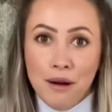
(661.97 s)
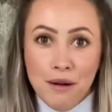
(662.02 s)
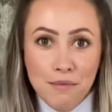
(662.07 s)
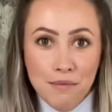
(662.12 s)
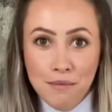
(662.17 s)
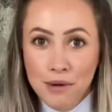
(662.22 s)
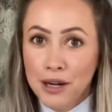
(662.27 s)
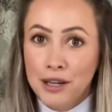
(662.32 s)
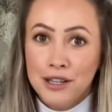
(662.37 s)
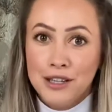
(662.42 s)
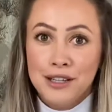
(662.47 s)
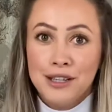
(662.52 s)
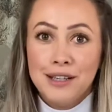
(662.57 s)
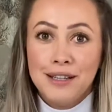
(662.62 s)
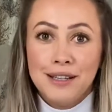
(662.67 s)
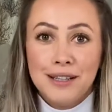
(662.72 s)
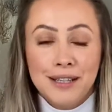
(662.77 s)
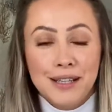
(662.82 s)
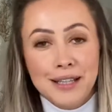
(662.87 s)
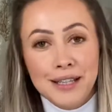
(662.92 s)
much
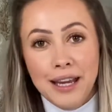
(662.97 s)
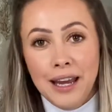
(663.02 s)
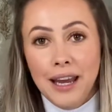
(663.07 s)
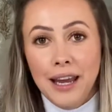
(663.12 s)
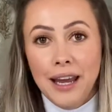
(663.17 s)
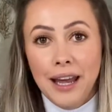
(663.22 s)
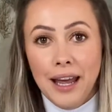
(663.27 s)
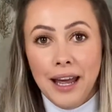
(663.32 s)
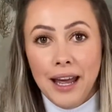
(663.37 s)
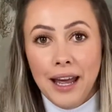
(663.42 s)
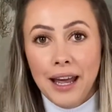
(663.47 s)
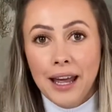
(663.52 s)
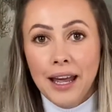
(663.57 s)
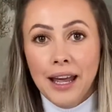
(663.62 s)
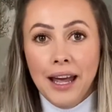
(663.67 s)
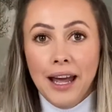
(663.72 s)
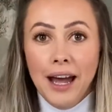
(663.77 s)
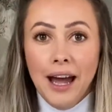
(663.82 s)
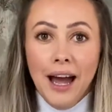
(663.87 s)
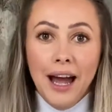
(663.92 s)
to skincare,
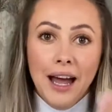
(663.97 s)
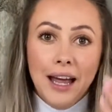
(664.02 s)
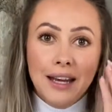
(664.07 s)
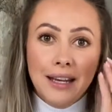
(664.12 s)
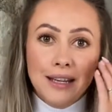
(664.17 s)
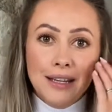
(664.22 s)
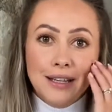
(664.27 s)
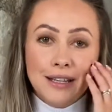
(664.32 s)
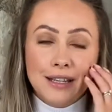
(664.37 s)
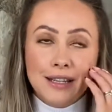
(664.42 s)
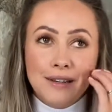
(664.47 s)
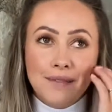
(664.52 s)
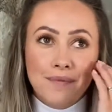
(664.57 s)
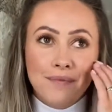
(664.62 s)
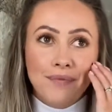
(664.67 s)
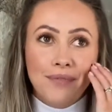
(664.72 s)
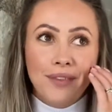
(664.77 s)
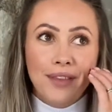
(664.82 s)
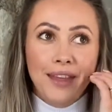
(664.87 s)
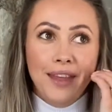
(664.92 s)
and
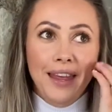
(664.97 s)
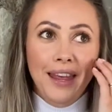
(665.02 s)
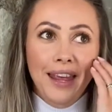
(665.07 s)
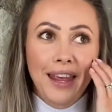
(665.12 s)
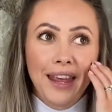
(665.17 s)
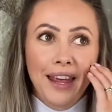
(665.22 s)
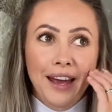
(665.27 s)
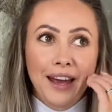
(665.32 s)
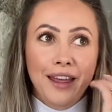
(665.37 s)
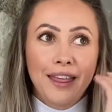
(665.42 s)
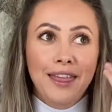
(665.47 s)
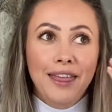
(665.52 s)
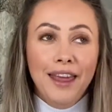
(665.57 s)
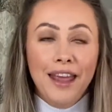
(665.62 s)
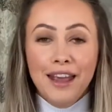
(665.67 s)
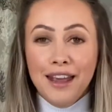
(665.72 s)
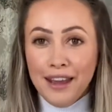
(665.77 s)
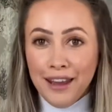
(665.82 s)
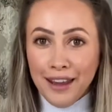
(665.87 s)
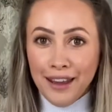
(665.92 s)
I
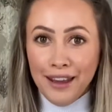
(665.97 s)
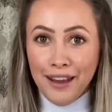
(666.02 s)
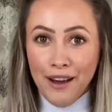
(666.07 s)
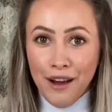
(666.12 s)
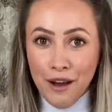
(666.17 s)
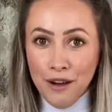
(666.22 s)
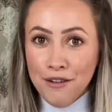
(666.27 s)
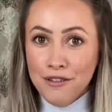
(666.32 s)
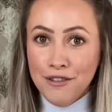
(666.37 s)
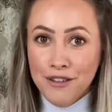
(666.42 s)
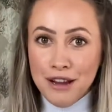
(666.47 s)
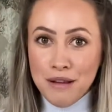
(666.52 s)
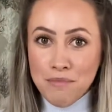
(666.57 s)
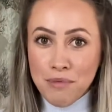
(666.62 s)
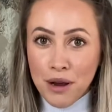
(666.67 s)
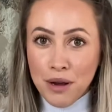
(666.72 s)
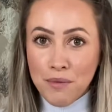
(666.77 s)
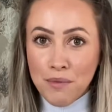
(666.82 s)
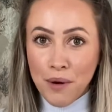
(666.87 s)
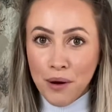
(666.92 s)
think hopefully
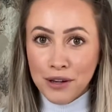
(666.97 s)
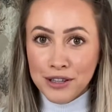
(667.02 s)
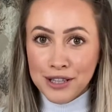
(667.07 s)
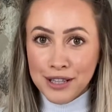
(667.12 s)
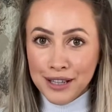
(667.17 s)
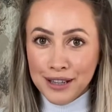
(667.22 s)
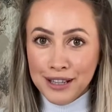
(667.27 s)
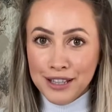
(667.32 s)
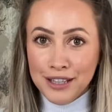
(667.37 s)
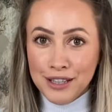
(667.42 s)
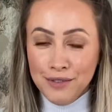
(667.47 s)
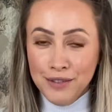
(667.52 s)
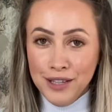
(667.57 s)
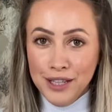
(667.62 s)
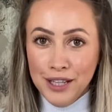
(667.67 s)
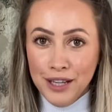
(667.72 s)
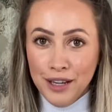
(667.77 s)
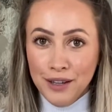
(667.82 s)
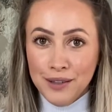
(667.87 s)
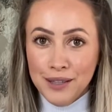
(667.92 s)
by watching this
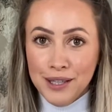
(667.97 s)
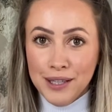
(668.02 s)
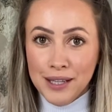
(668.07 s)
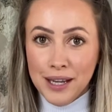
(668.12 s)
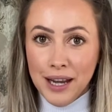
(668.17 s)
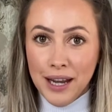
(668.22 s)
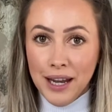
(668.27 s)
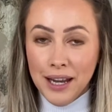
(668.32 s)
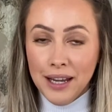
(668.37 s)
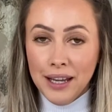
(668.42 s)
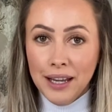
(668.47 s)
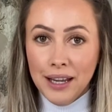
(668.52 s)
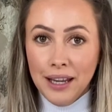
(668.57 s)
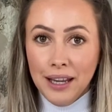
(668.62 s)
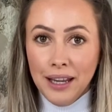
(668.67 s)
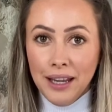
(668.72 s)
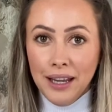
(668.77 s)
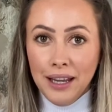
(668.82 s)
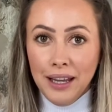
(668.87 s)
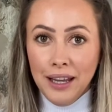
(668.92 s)
video today,
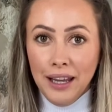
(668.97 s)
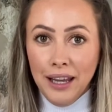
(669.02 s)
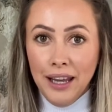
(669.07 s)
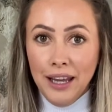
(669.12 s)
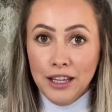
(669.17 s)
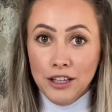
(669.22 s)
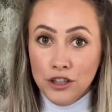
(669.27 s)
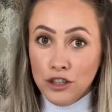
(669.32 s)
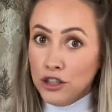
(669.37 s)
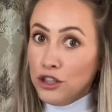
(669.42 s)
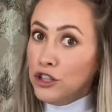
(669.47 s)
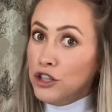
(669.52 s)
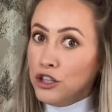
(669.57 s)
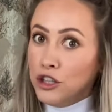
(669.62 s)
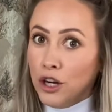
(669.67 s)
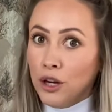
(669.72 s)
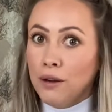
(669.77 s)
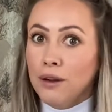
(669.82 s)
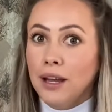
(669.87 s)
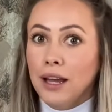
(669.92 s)
it just
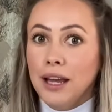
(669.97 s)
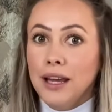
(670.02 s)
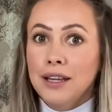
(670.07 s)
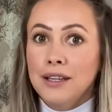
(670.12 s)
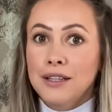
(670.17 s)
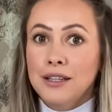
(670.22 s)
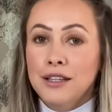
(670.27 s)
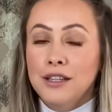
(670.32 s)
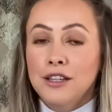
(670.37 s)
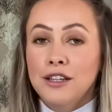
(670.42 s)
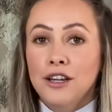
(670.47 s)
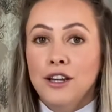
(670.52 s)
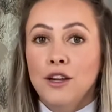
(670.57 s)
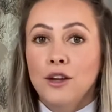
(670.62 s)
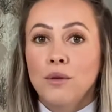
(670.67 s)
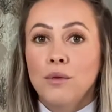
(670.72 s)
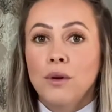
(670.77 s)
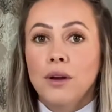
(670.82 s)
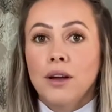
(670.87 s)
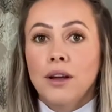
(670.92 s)
showcases
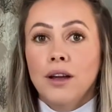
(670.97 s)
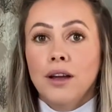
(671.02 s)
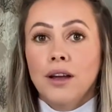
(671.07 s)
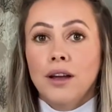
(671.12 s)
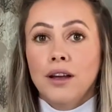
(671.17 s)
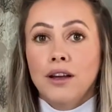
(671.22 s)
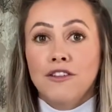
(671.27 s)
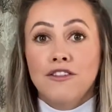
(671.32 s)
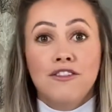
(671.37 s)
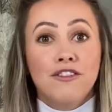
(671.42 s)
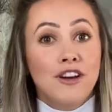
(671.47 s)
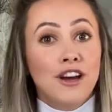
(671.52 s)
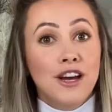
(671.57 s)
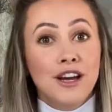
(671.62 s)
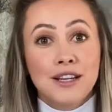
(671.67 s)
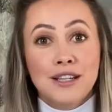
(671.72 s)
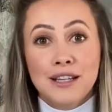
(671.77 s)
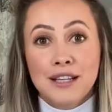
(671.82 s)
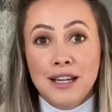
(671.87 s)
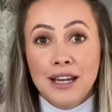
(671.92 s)
you
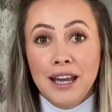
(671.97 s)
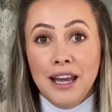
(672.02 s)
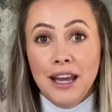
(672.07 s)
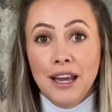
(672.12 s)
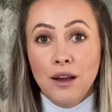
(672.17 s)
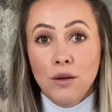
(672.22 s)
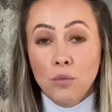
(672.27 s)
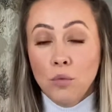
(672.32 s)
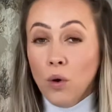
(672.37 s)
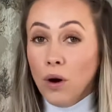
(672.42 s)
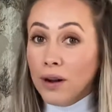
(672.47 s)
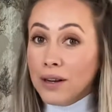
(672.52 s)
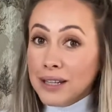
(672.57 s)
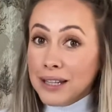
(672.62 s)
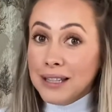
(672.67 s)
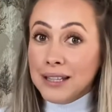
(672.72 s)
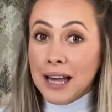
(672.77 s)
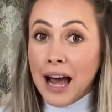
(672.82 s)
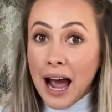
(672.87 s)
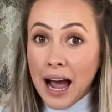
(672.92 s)
firstly what
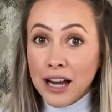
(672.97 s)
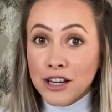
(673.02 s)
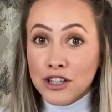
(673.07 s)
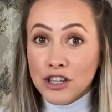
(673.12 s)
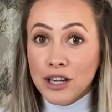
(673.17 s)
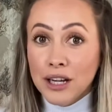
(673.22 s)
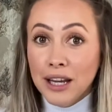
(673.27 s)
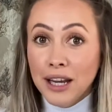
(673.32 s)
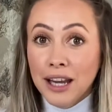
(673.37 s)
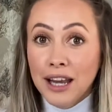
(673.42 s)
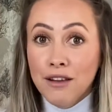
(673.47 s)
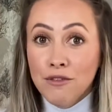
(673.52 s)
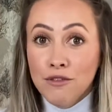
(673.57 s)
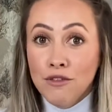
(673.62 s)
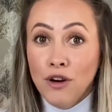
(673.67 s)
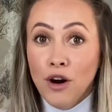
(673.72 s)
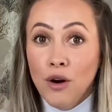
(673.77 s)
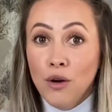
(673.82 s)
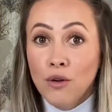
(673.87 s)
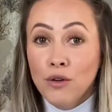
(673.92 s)
is actually
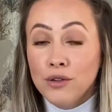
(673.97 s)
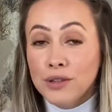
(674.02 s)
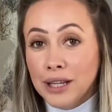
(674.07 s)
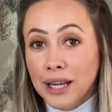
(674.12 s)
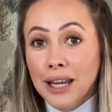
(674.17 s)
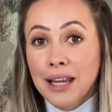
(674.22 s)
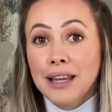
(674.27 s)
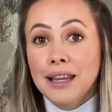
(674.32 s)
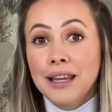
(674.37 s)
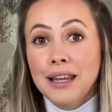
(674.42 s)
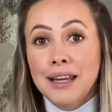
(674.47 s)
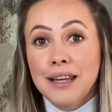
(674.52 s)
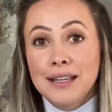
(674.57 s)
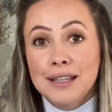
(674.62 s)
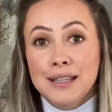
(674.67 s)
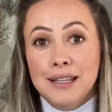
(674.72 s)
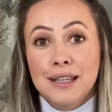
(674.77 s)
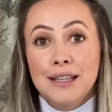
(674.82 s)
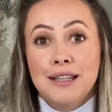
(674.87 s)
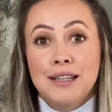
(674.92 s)
involved in these
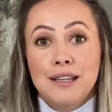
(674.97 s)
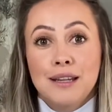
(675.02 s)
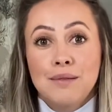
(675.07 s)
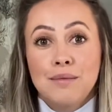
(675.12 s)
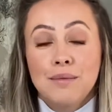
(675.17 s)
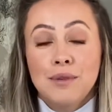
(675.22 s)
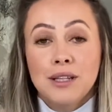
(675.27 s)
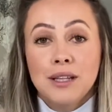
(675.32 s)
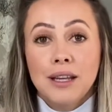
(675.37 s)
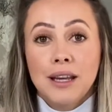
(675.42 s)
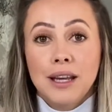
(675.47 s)
systems,